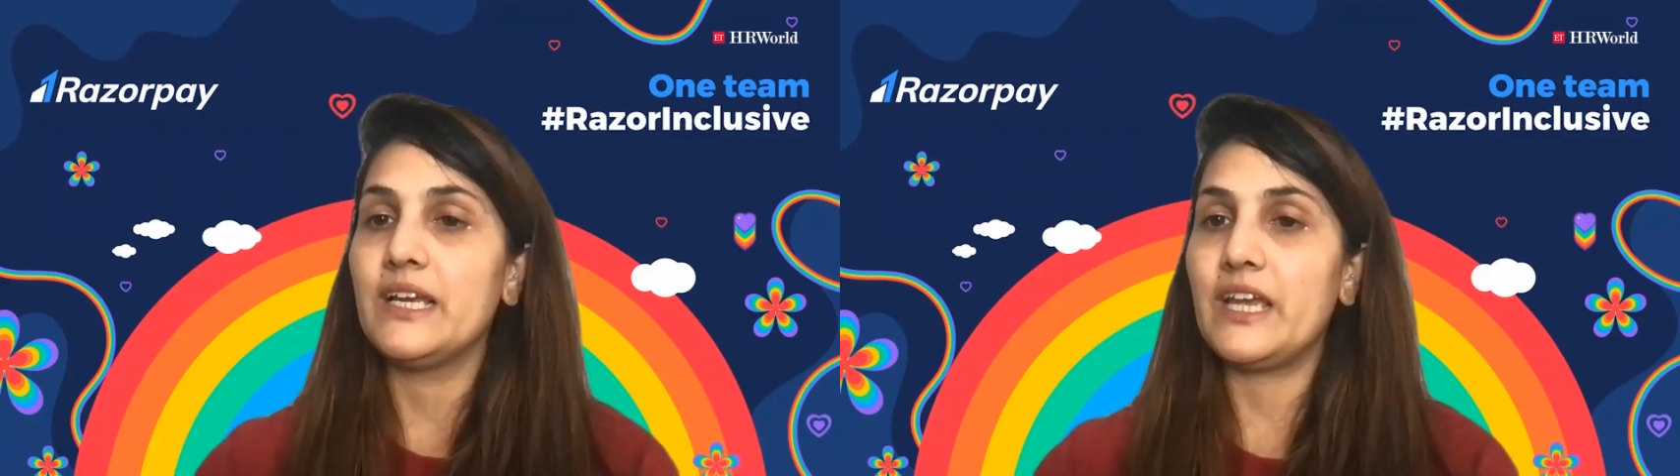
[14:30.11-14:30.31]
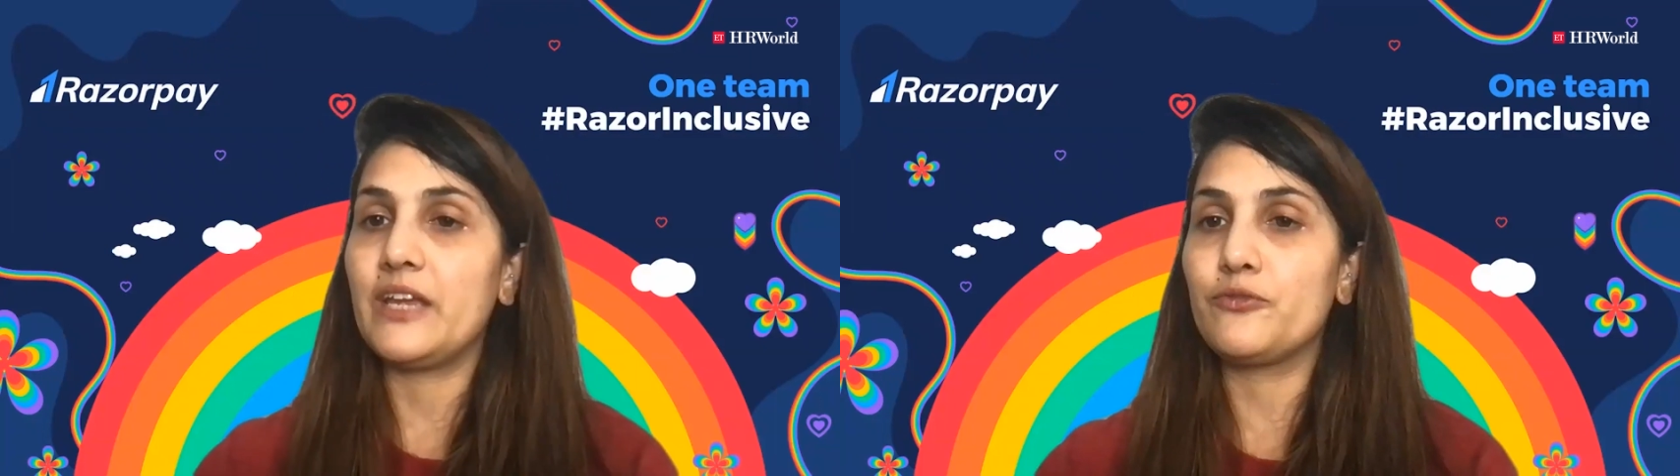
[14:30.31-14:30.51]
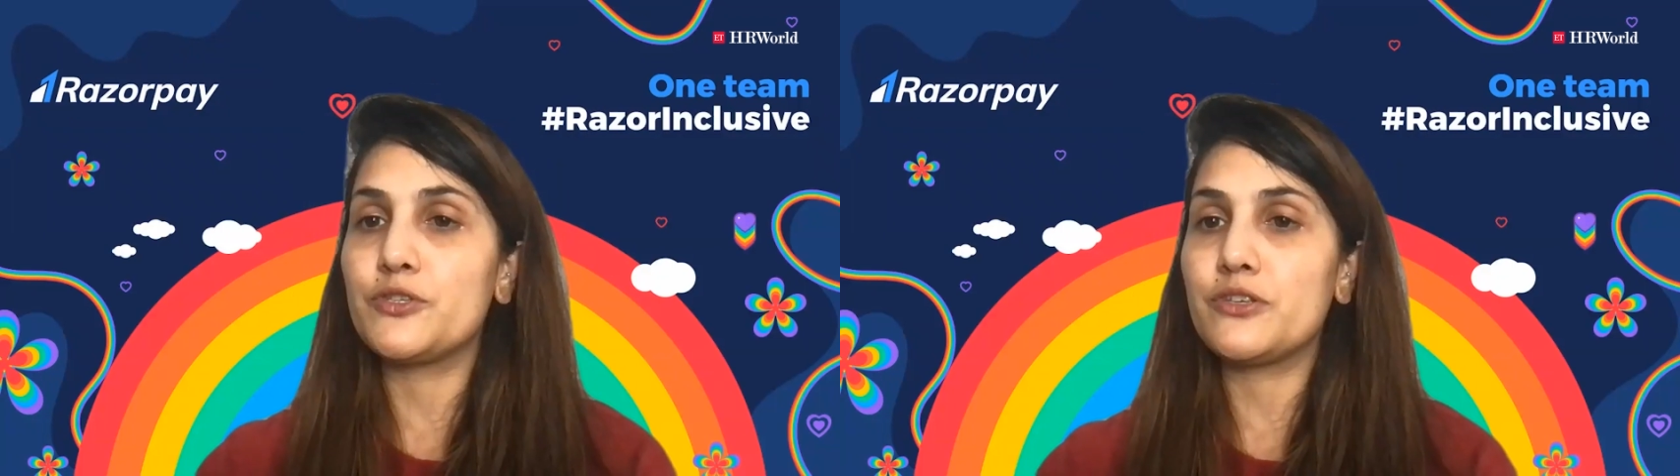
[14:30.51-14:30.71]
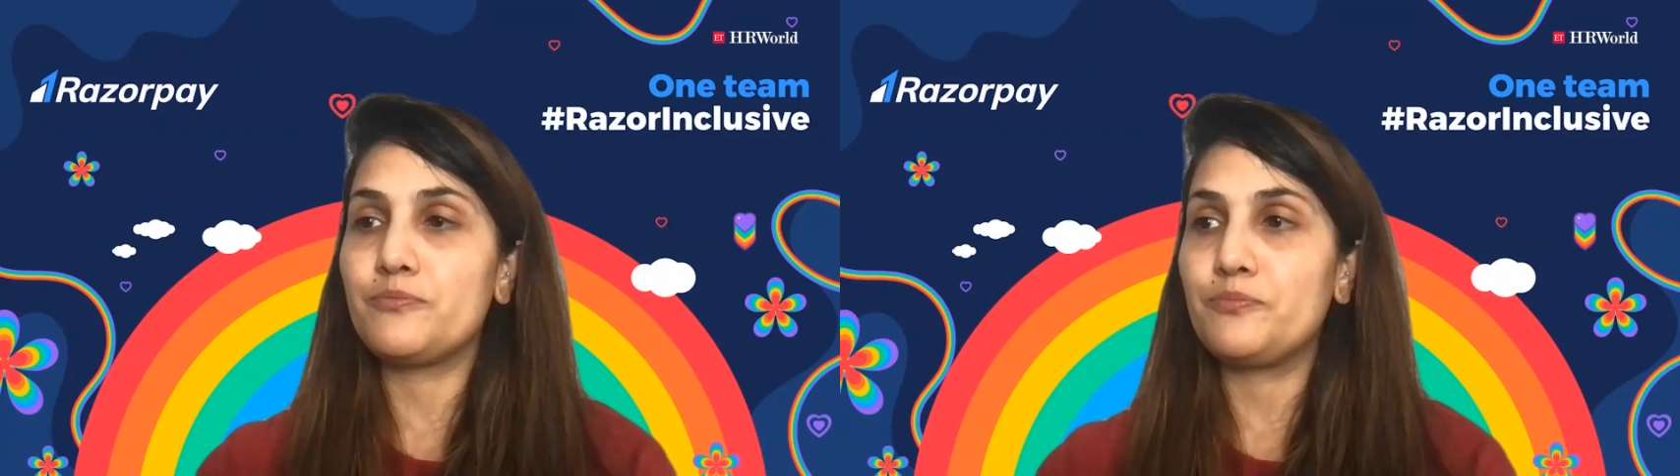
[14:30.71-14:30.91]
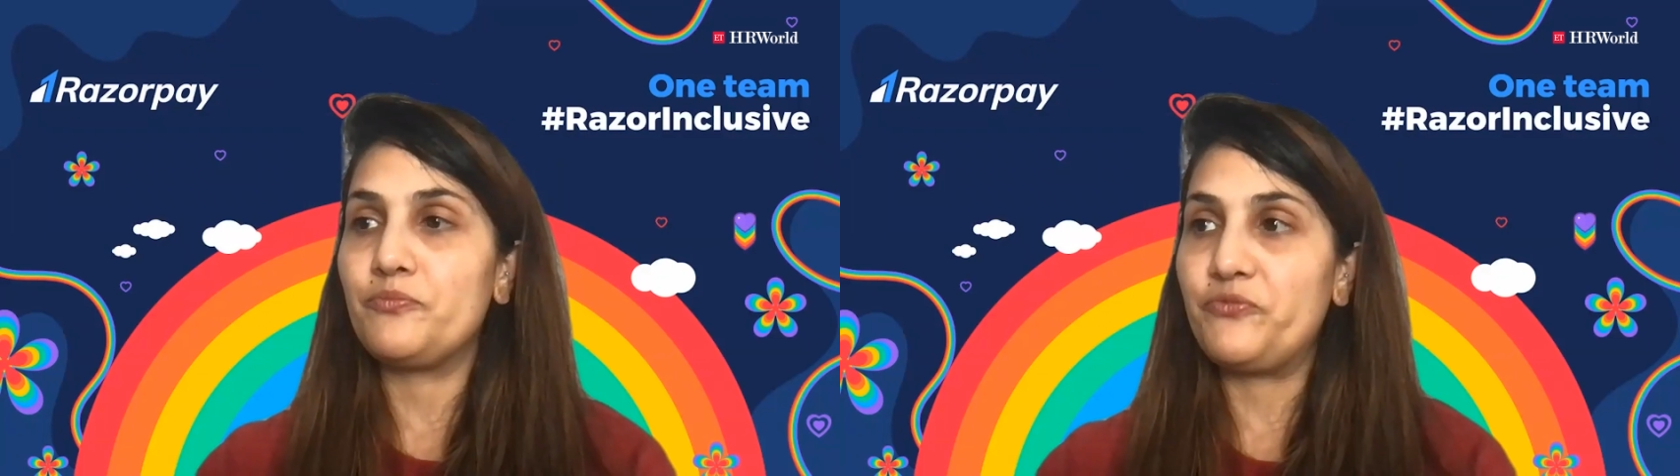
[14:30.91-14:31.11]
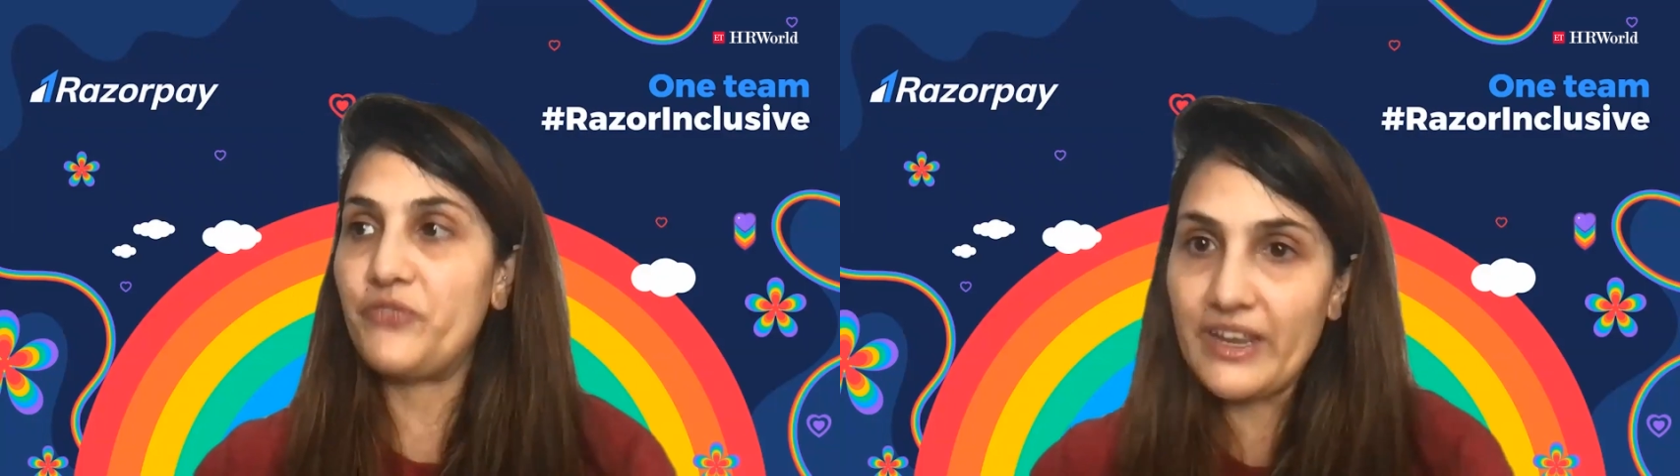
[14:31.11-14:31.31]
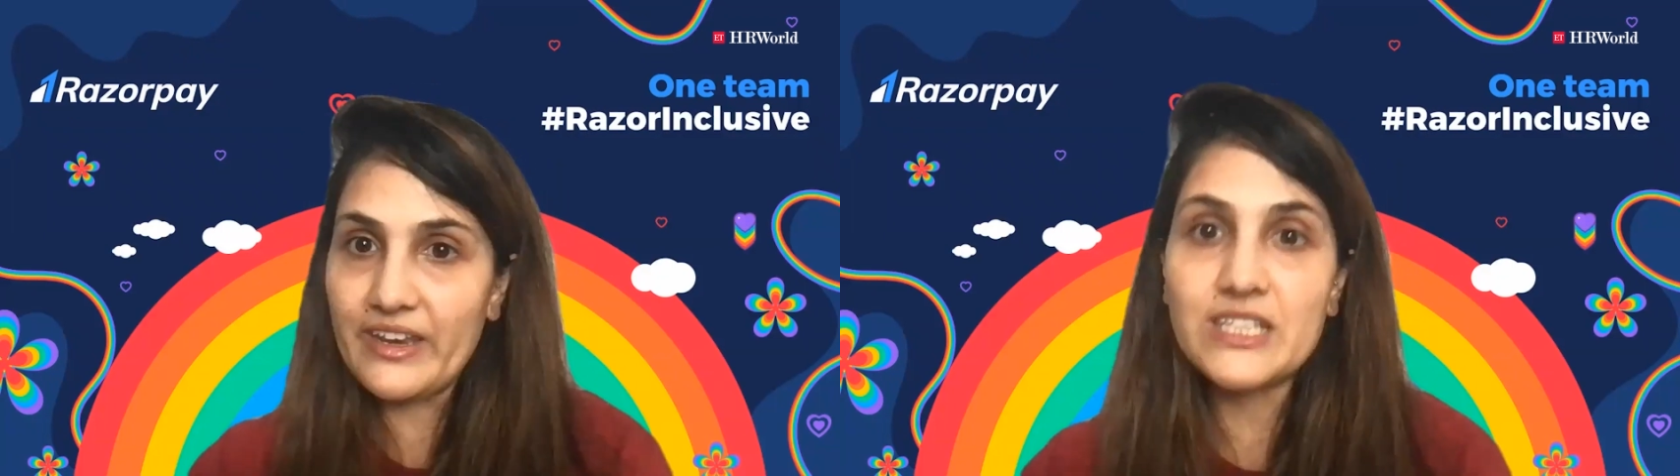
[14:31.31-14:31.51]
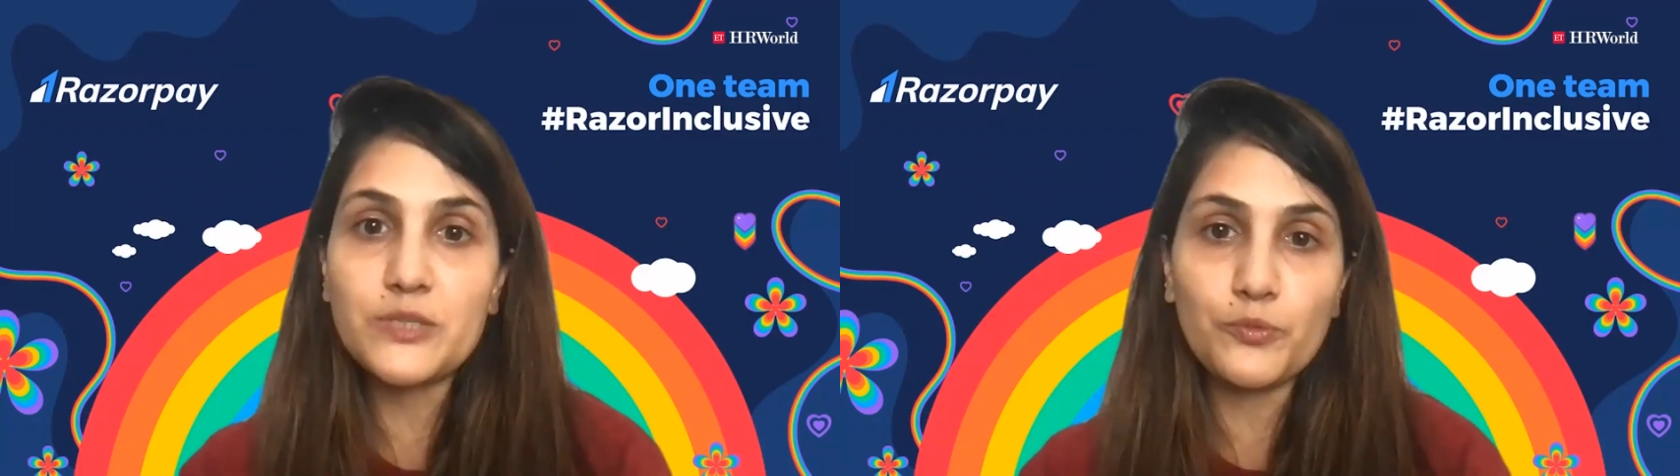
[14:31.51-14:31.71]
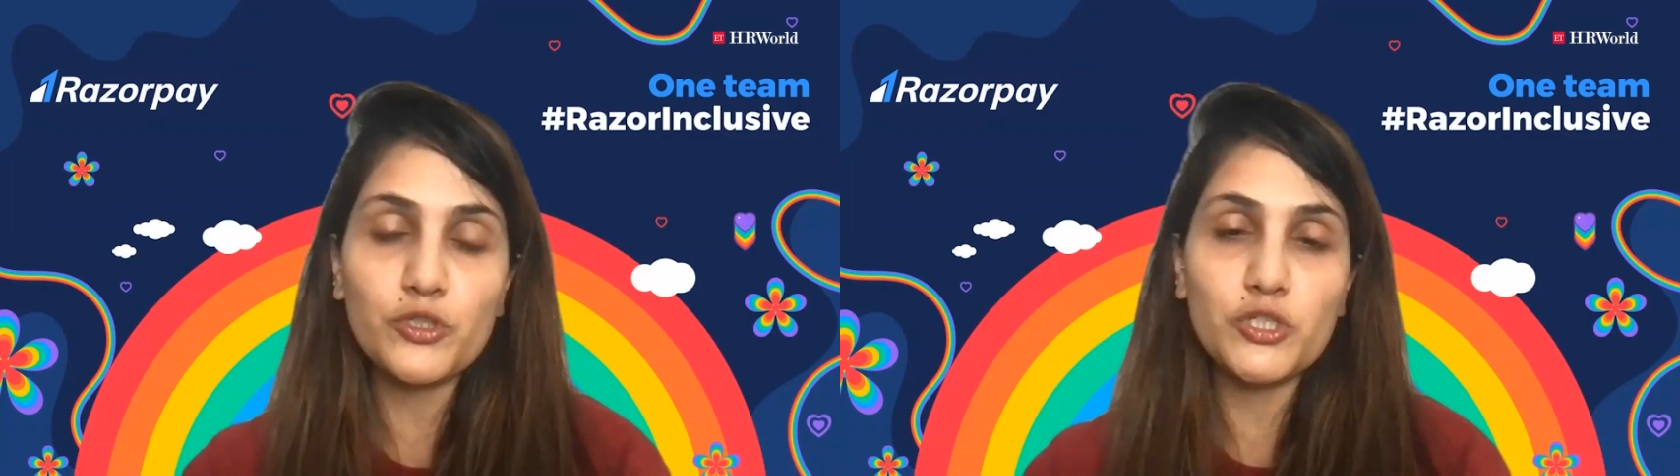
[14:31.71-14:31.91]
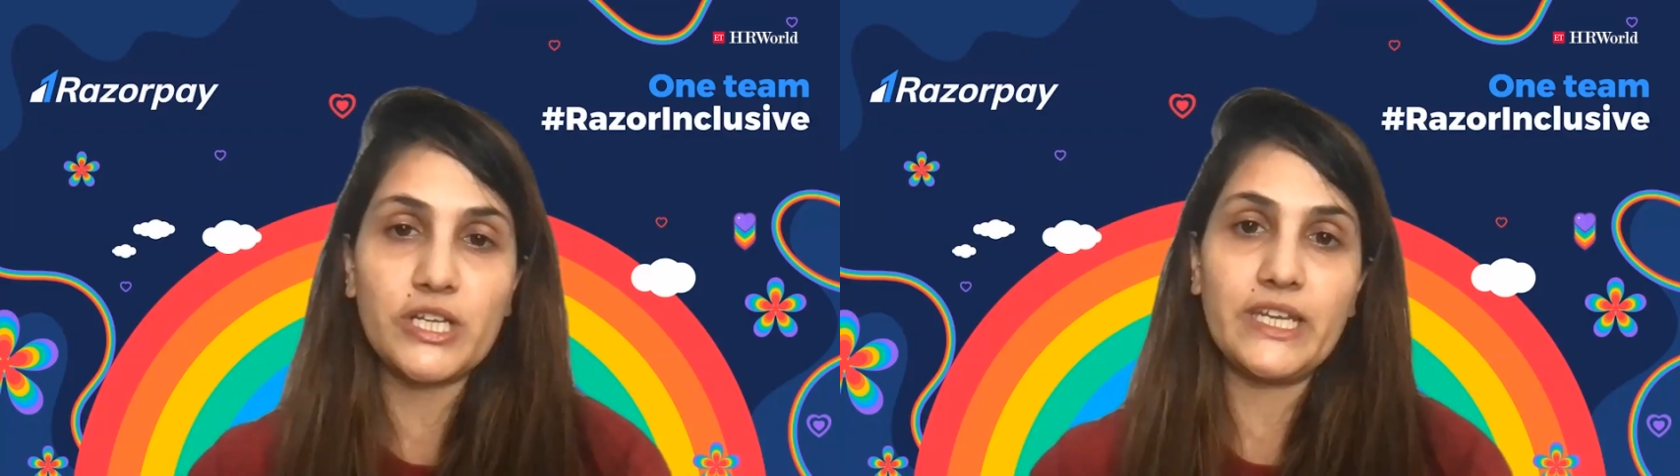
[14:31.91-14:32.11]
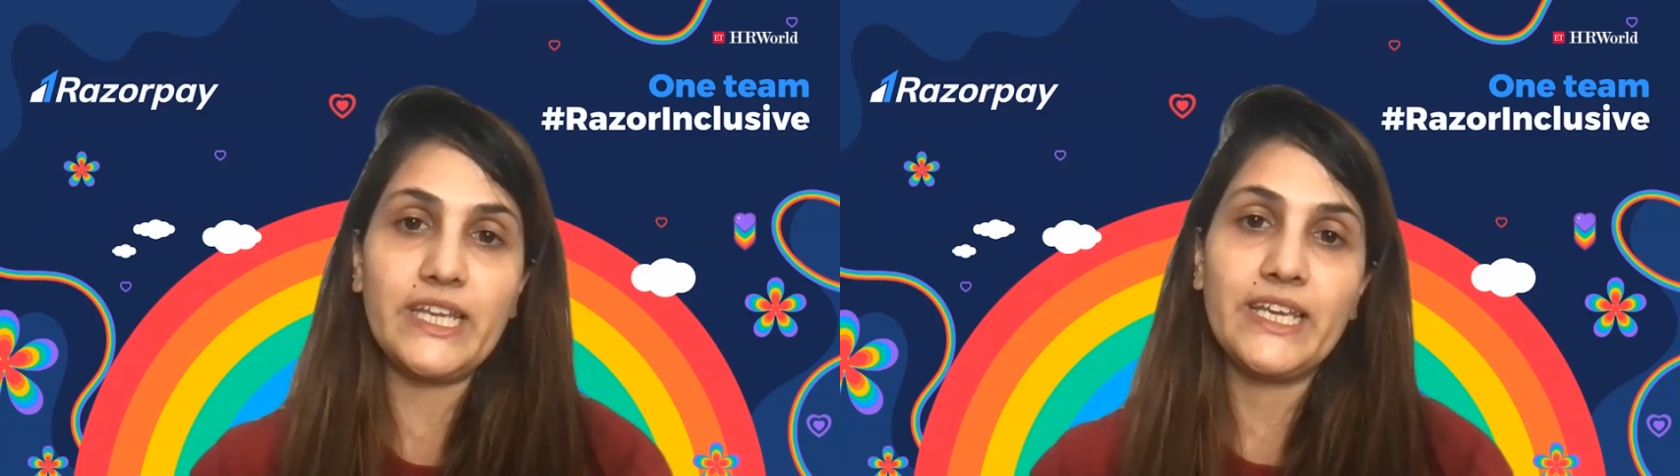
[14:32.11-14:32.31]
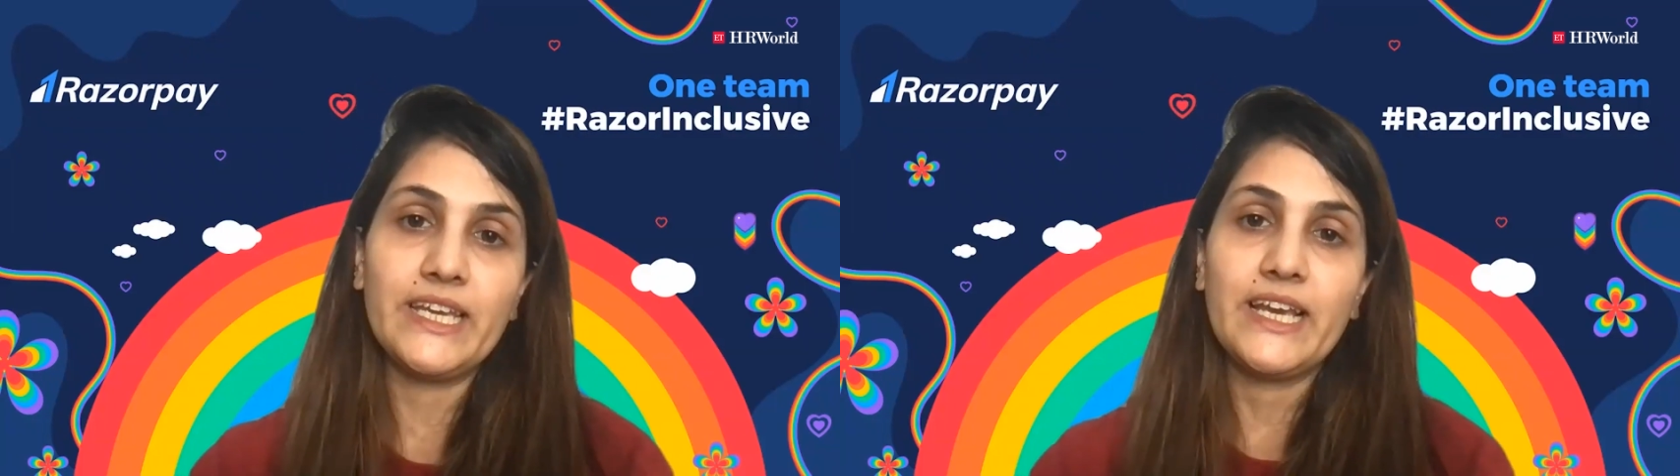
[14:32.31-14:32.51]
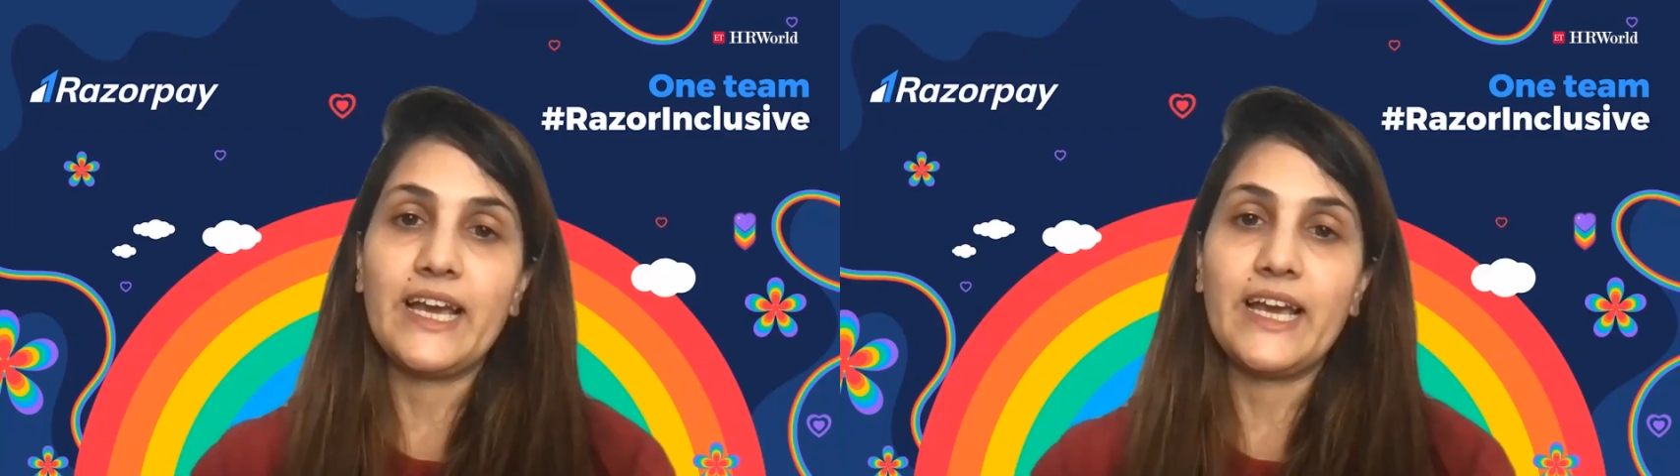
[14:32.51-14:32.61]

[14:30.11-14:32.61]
It was a very smooth journey.